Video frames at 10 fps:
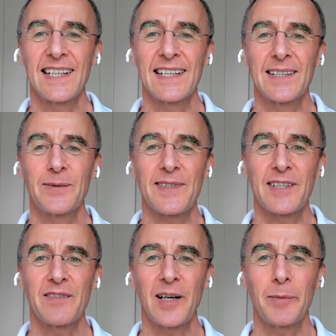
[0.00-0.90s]
Uh, it was
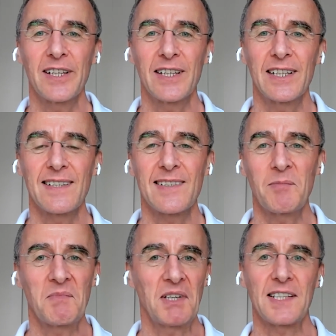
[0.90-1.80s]
in the family. It
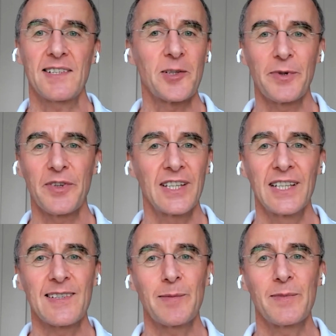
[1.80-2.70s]
seemed like a sensible
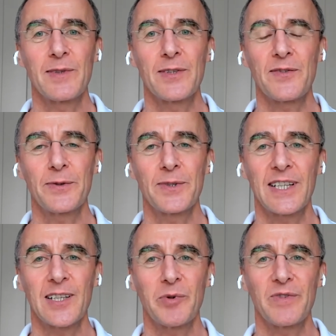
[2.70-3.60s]
thing. Seemed useful to
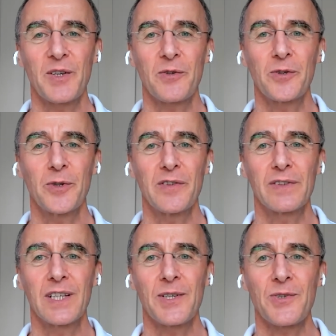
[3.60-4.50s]
get a professional
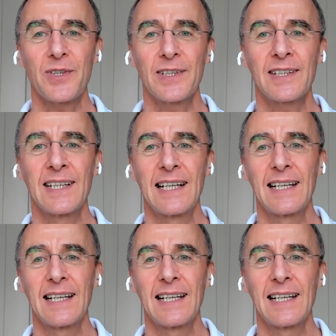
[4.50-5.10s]
qualification.